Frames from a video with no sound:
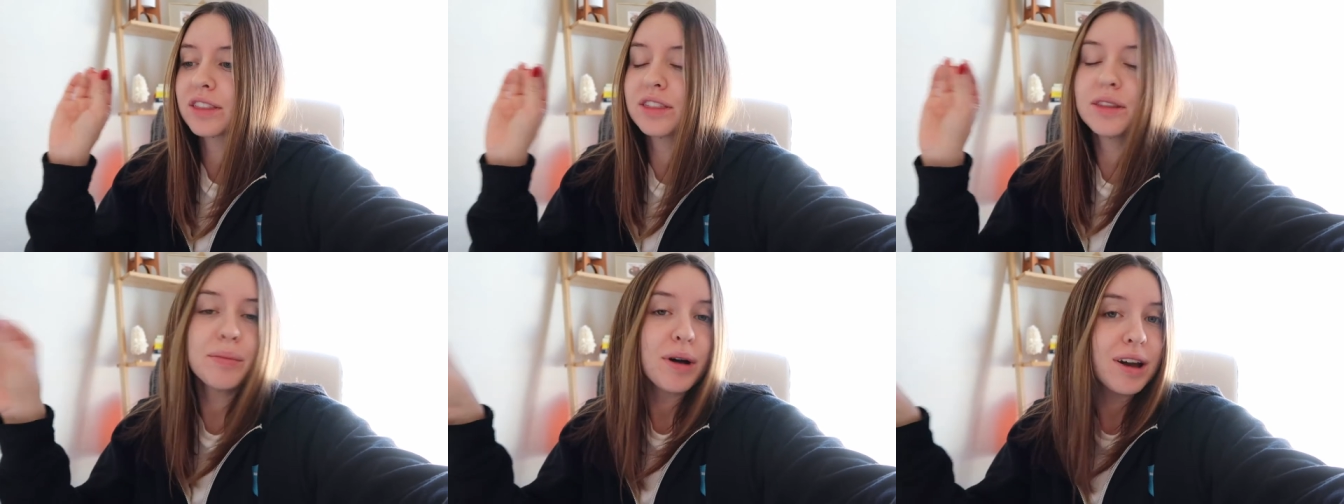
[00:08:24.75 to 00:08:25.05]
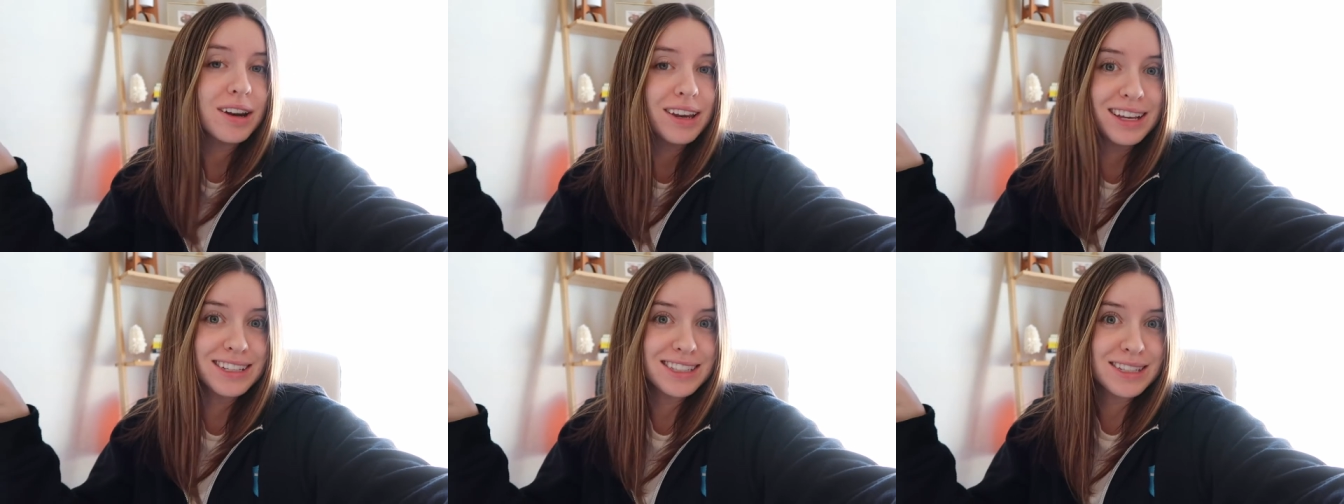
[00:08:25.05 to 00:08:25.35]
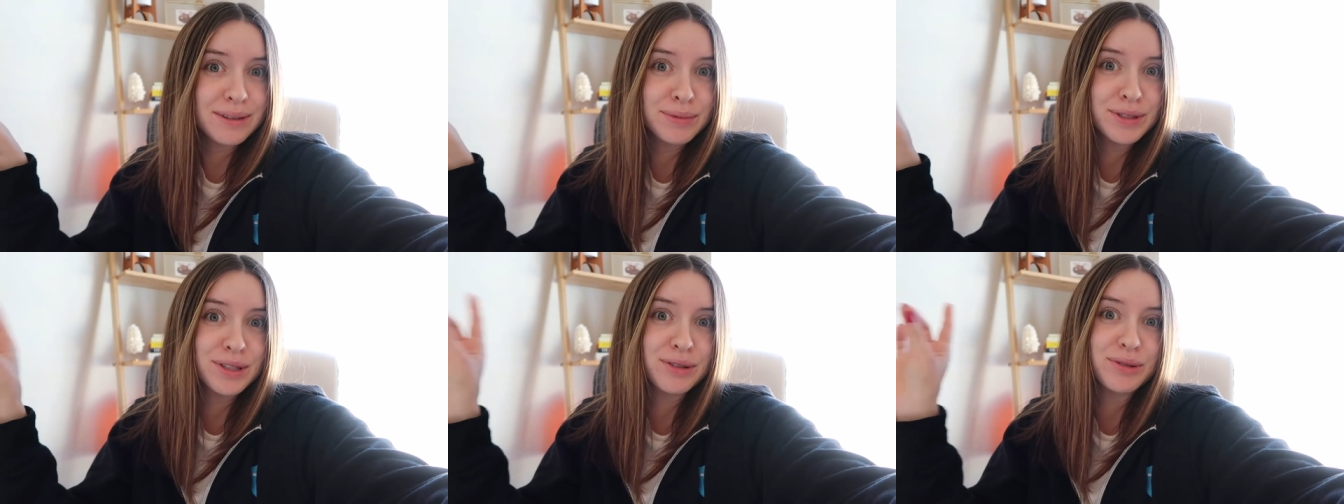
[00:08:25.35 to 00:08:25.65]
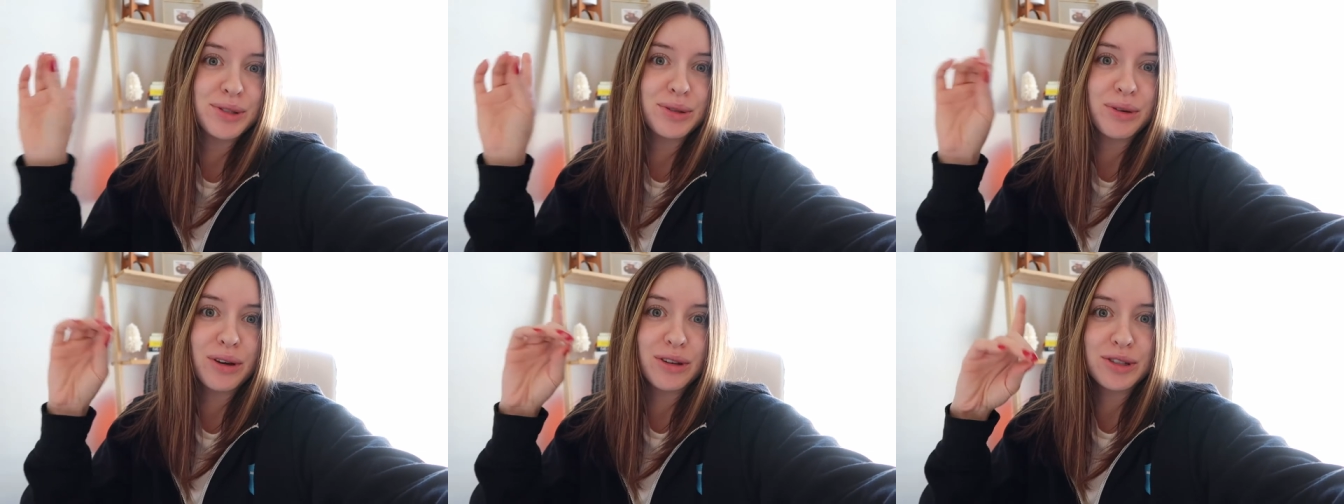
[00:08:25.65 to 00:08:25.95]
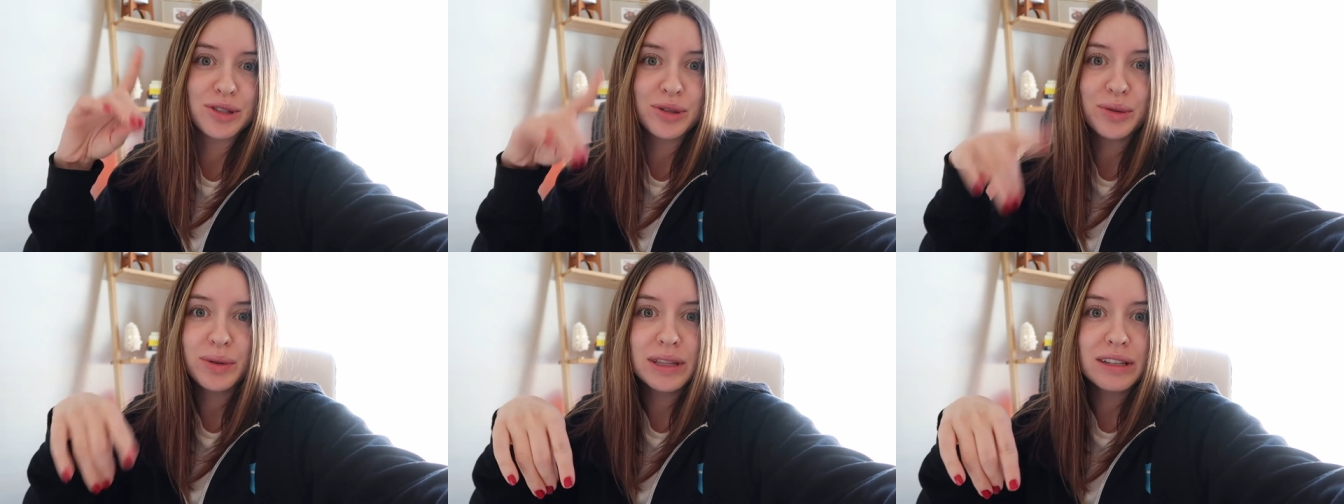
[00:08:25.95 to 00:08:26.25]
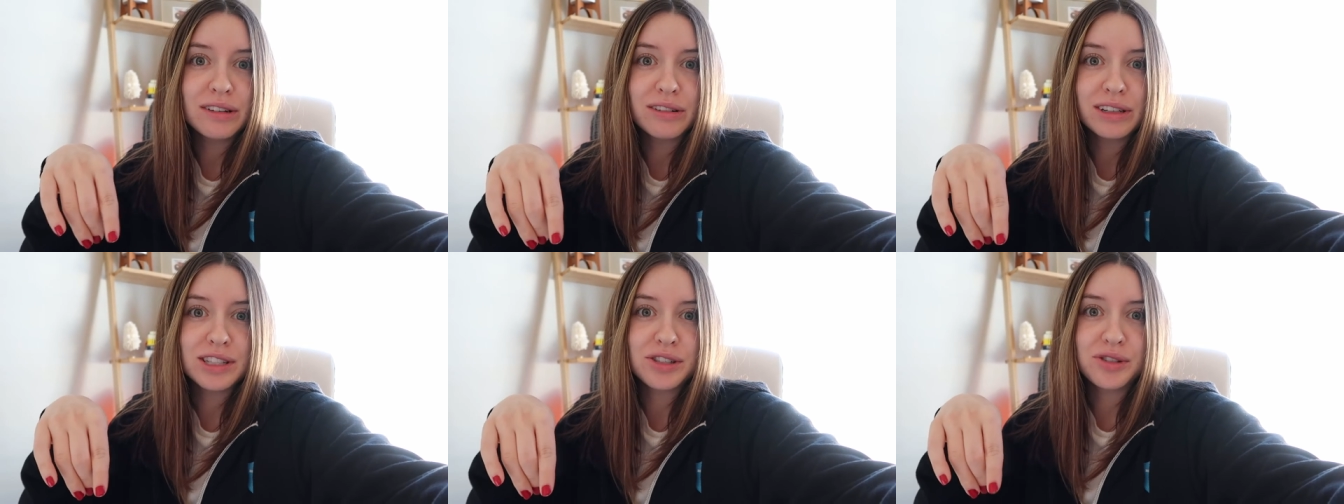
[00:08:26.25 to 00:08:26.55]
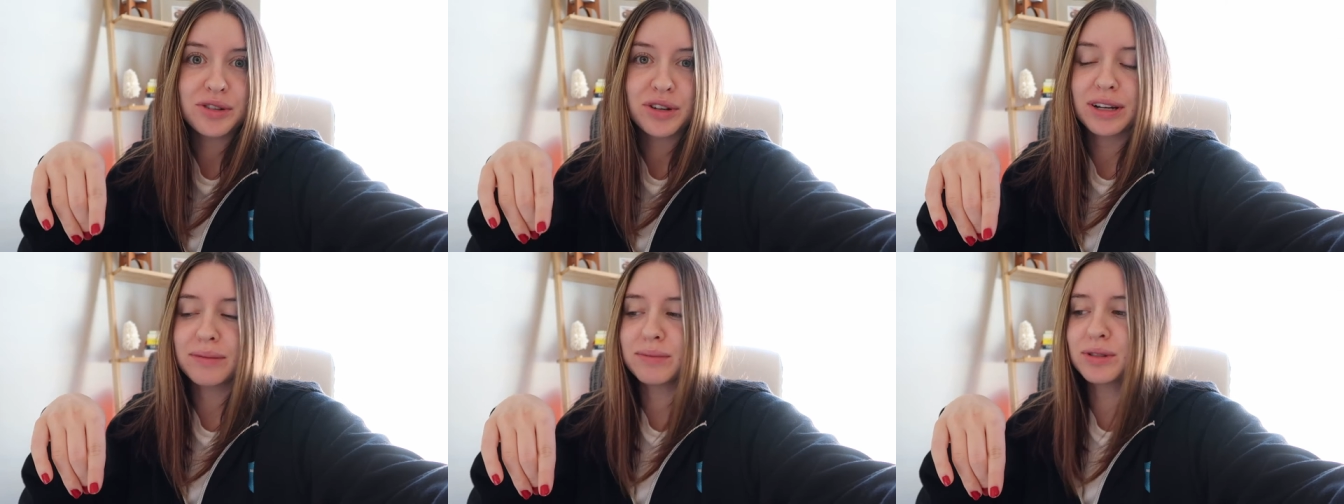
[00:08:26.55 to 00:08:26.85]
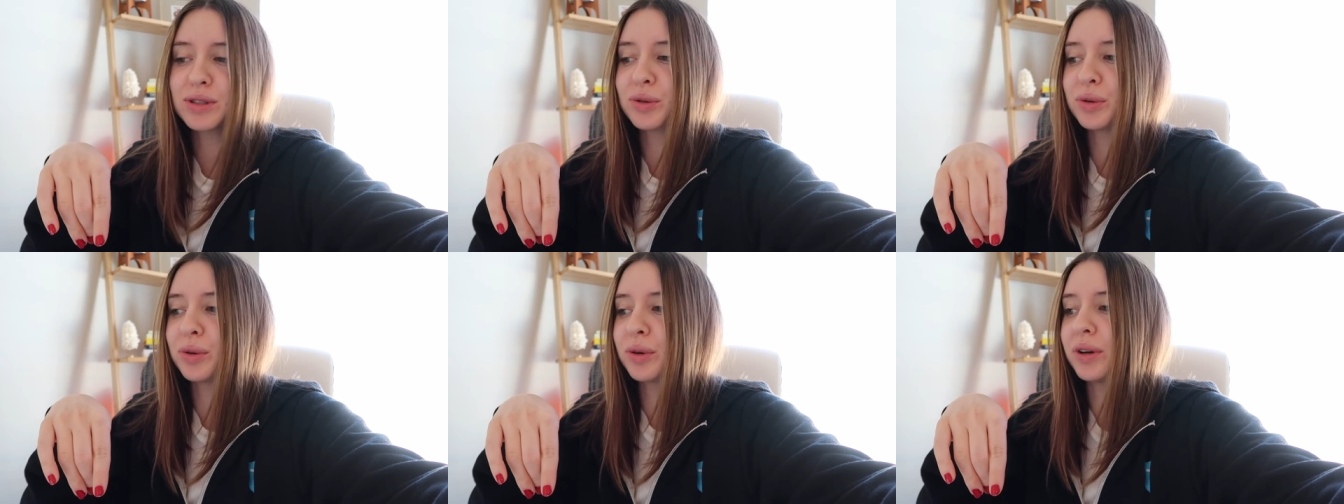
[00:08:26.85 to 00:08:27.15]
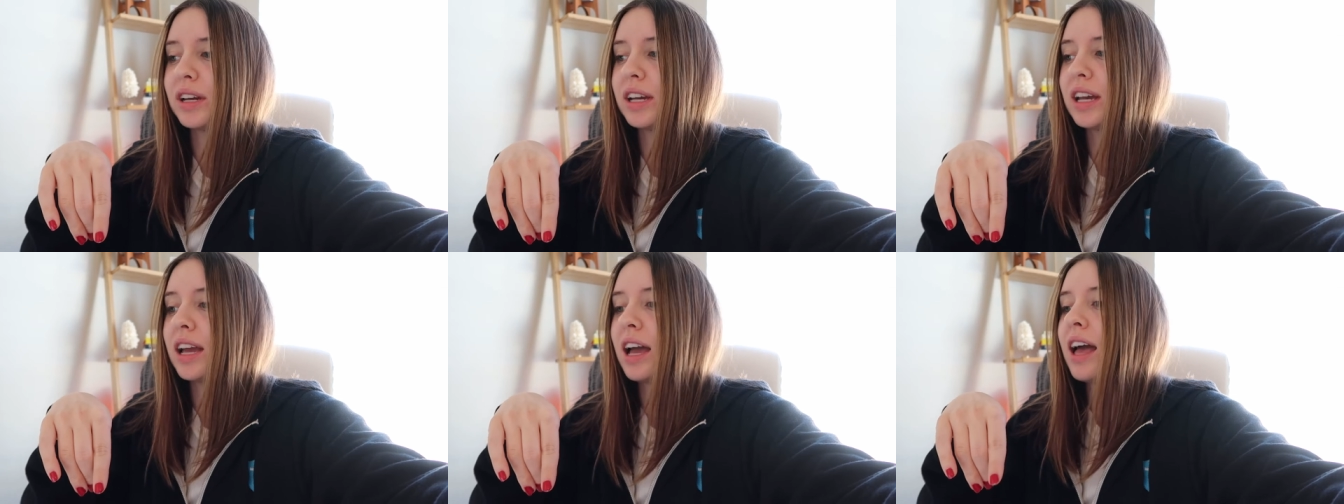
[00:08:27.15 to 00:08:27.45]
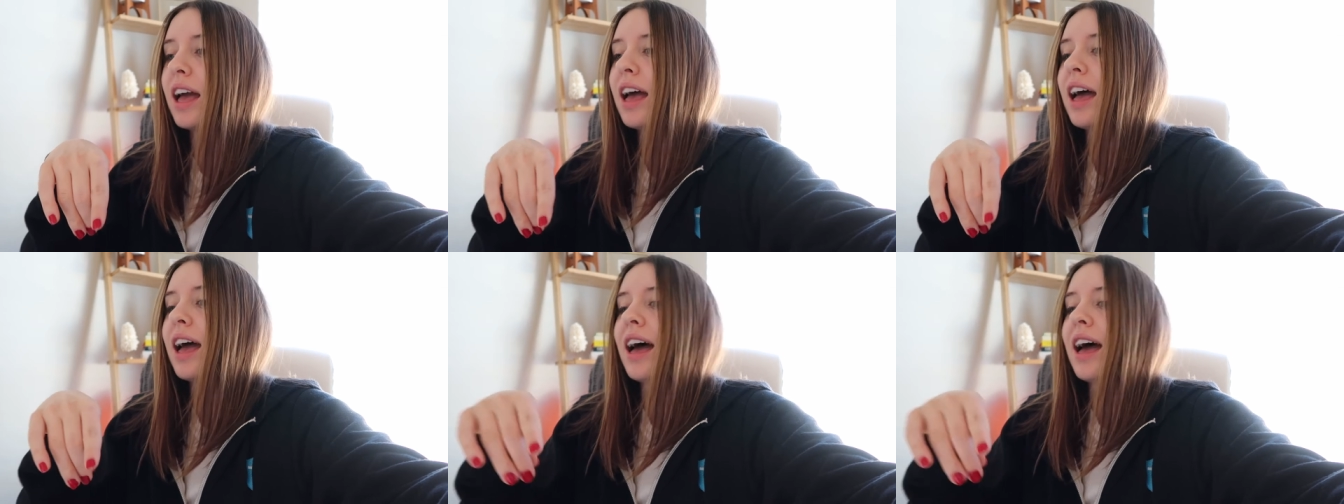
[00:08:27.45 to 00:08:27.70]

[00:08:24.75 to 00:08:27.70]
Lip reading: the podcast episode. So I'll do a little Instagram story,